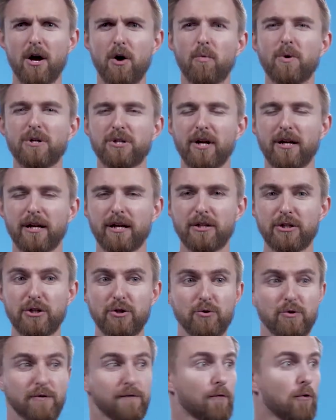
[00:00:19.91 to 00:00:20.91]
which I can
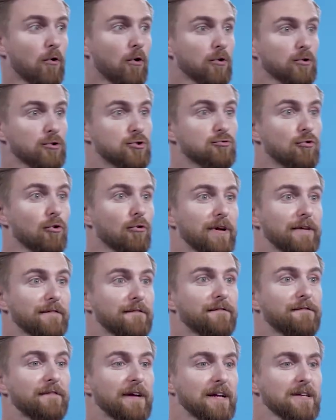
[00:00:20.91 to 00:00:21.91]
use for drawing
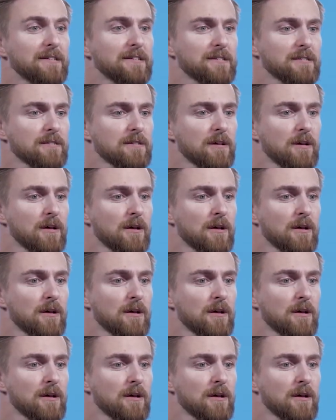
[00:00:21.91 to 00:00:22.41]
figures,